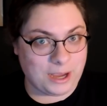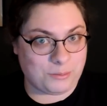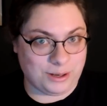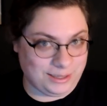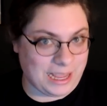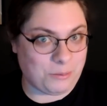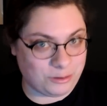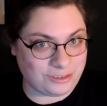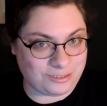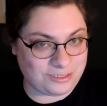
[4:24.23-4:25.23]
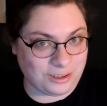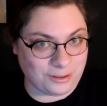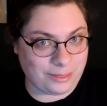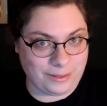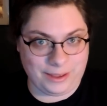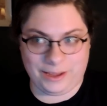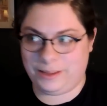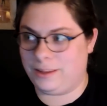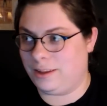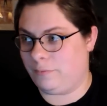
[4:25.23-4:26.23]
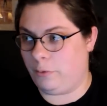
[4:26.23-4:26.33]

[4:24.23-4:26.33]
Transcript: Back when that was still a thing.